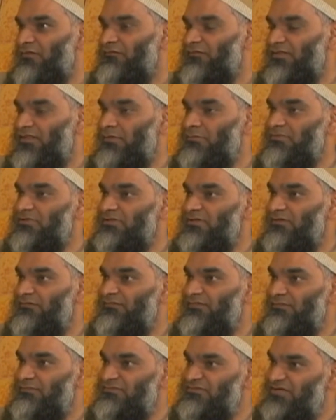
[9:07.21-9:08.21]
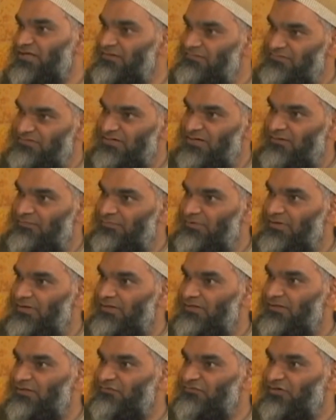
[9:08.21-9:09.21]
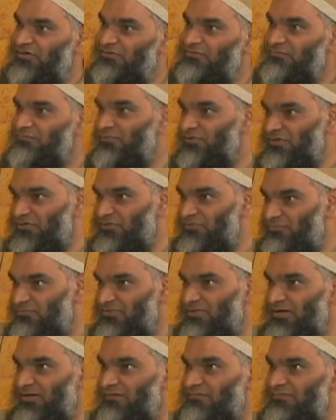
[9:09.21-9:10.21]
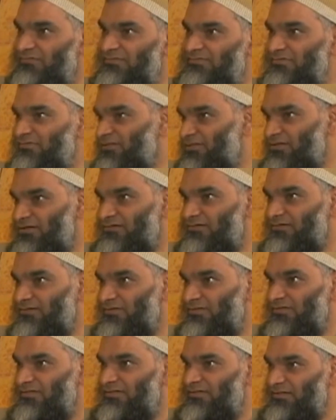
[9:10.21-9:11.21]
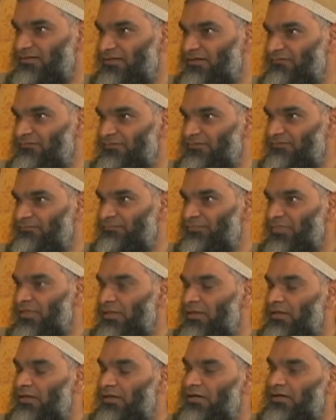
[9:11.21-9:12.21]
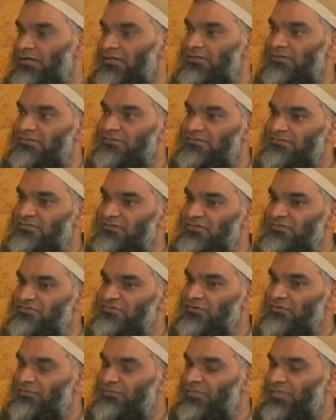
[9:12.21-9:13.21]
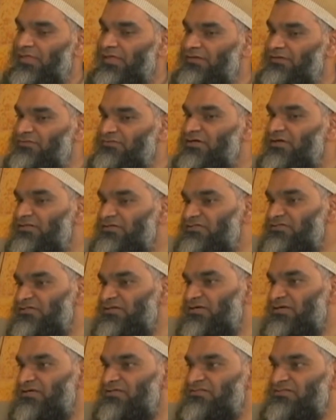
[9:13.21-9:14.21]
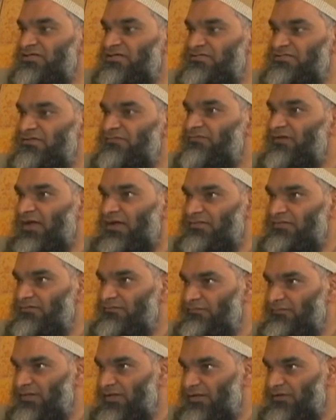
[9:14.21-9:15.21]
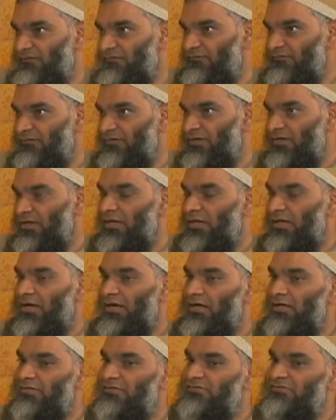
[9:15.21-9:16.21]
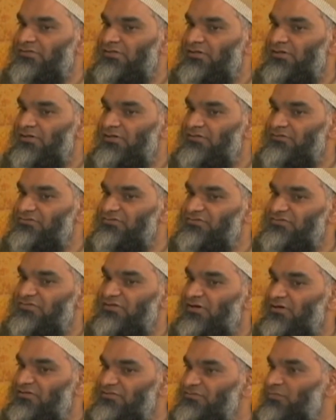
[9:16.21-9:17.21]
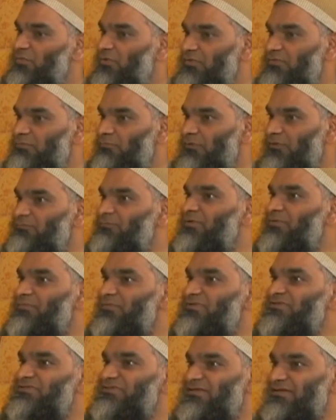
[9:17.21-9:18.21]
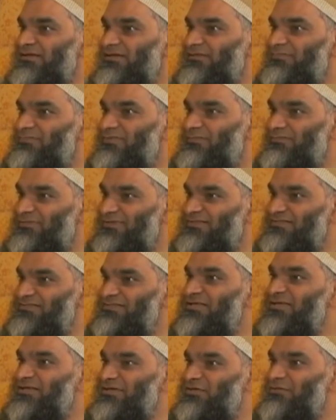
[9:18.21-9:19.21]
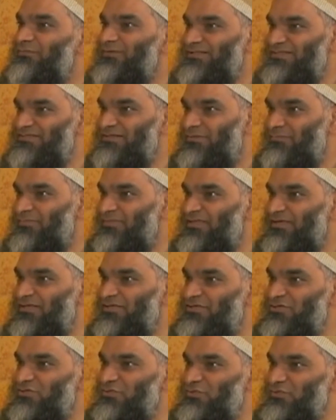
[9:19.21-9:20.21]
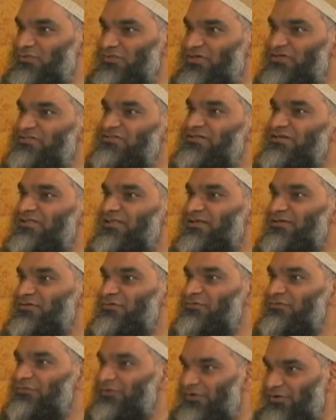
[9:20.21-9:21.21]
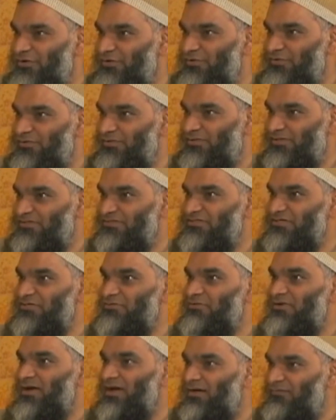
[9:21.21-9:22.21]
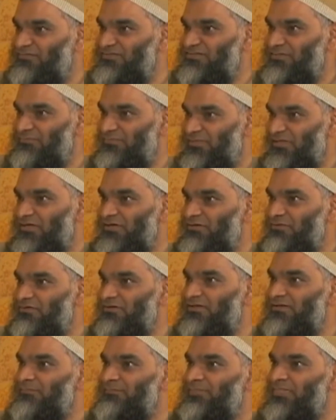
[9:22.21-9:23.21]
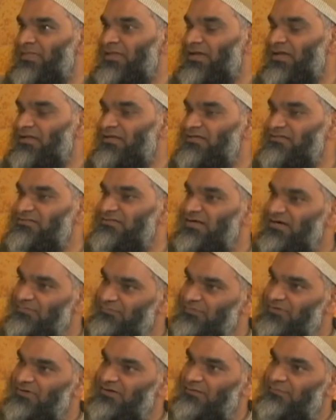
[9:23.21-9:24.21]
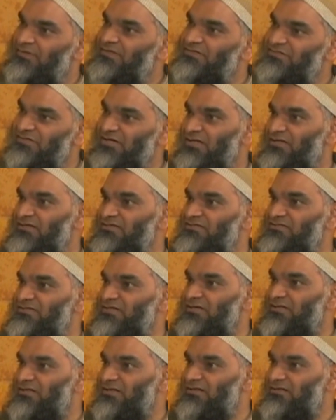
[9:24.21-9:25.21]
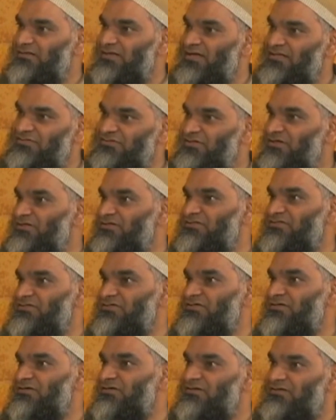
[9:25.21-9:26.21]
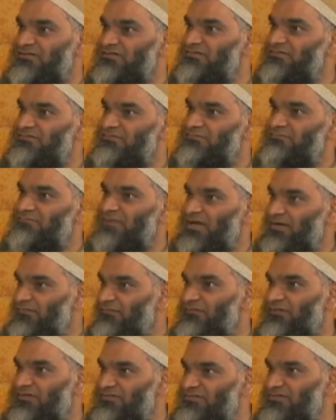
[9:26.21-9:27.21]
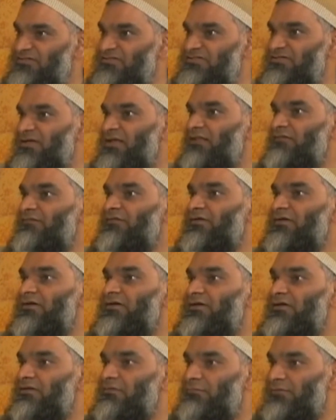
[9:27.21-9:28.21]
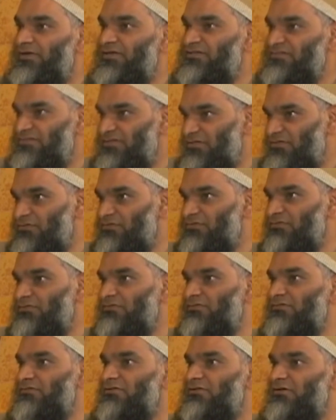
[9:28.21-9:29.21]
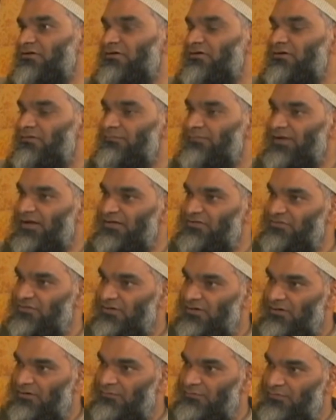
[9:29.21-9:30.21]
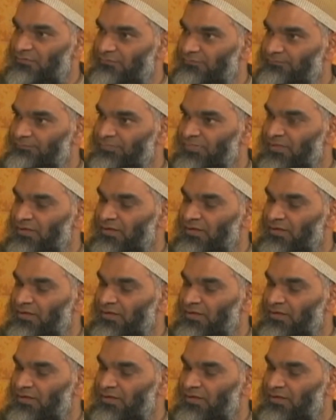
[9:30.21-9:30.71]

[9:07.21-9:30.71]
for them to lift themselves up, they try to bring you down to their level. Uh, so uh, jealousy is, is a fact of life. And uh, it starts with what people see. People see you with something new. They see that you look good. They see you have something good. And they start becoming jealous. And then that jealousy can manifest itself in ways that could come back to harm you.